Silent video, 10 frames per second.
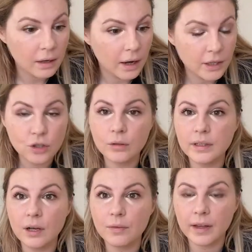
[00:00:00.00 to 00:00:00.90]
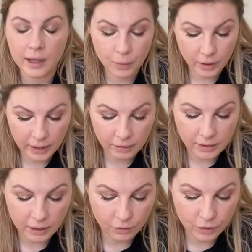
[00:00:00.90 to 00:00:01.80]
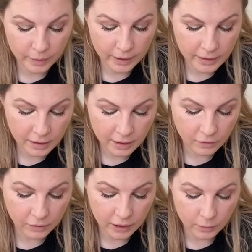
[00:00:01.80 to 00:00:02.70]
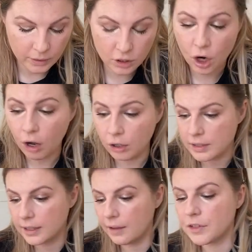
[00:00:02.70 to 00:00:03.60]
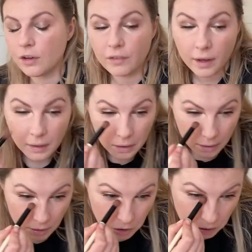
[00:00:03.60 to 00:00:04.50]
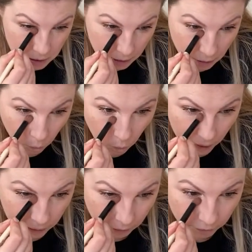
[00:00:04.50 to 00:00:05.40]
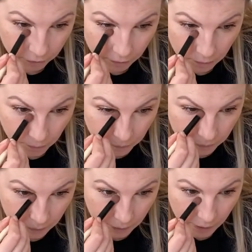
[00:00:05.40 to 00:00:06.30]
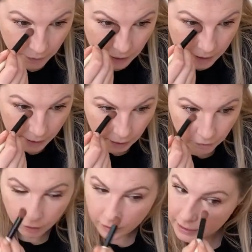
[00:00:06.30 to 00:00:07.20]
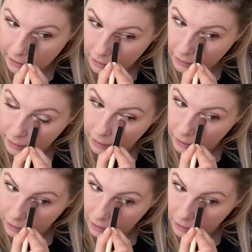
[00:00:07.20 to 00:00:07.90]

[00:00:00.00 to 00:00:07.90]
I truly don't think I put any concealer under my eyes. Thankfully, there was tons left over just in the well of, in the neck of the concealer thing.